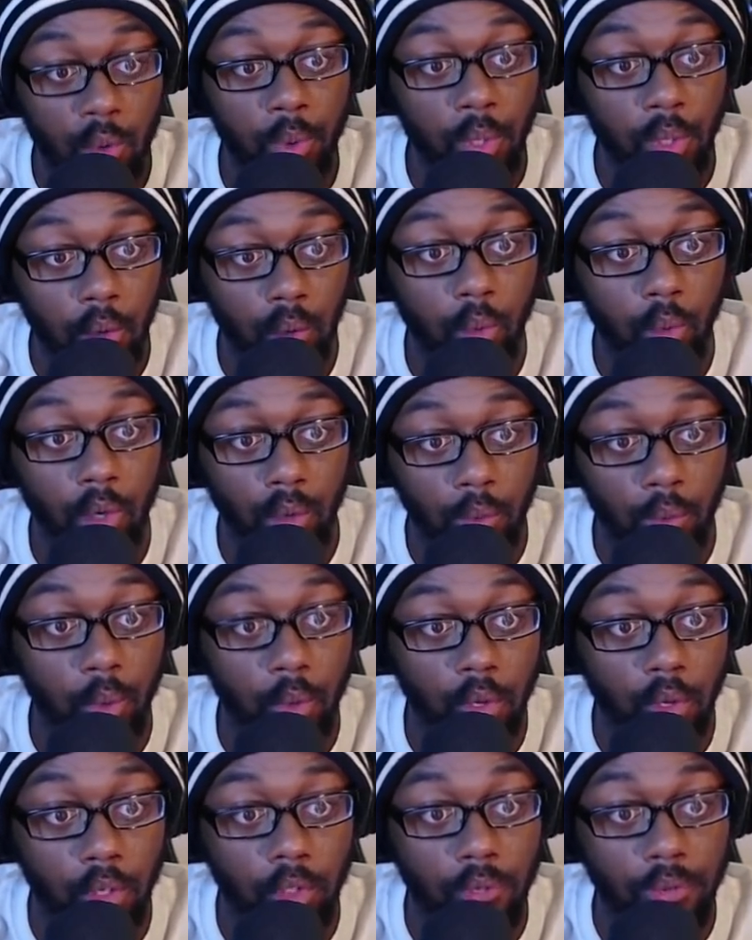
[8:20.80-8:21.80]
know, who we
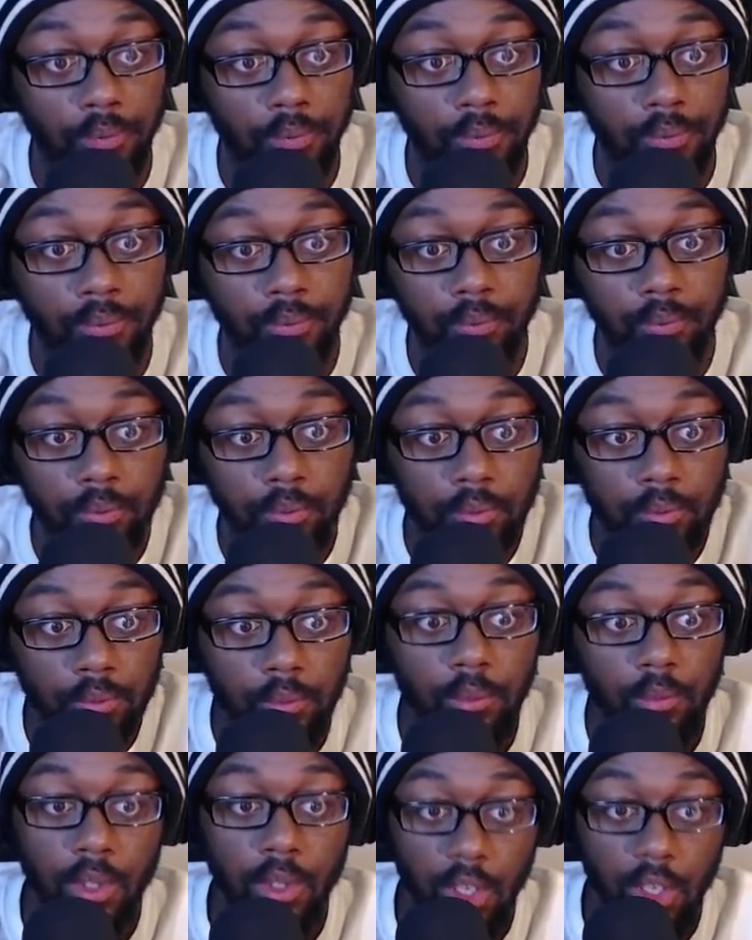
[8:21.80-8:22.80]
want.
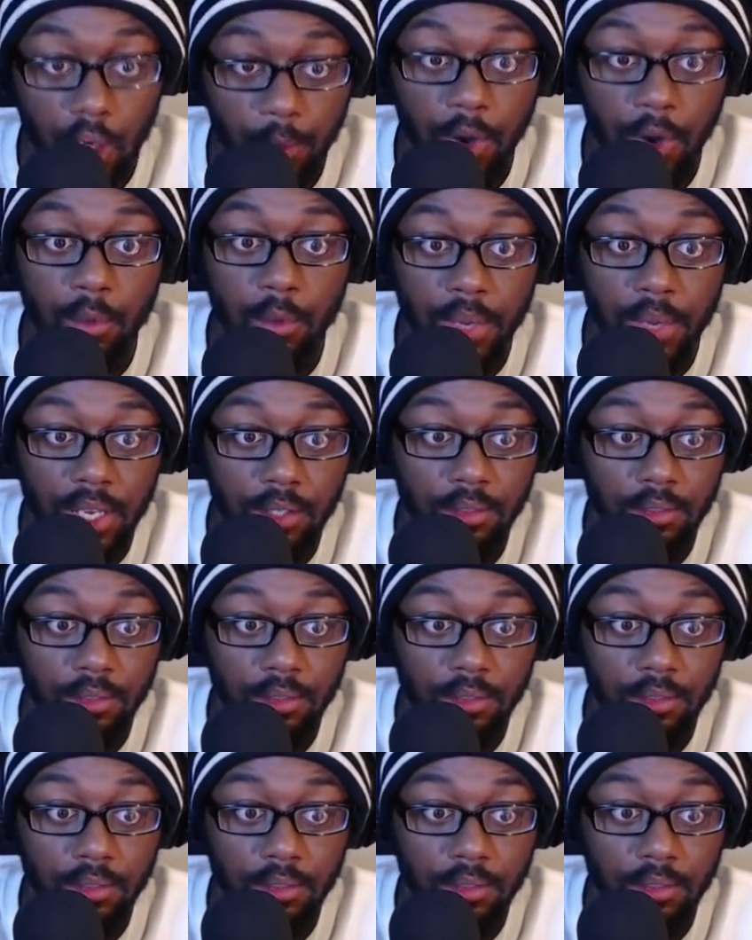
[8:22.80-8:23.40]
Come on, man,